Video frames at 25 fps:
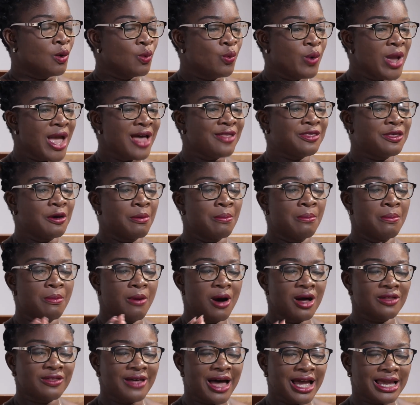where the
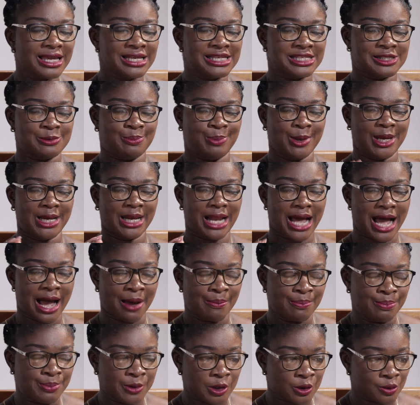mother is being
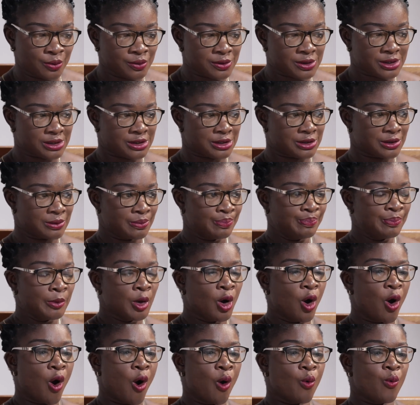abused
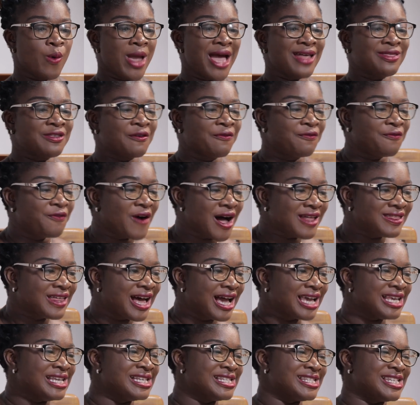or where the
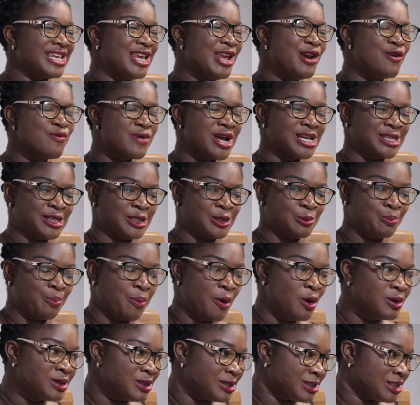father is
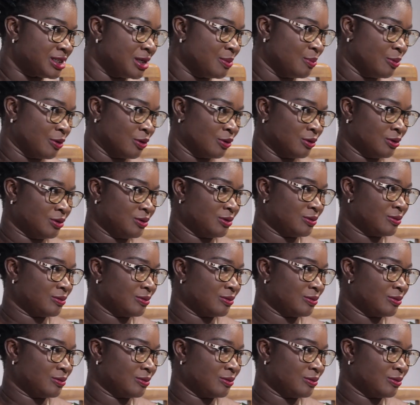irresponsible.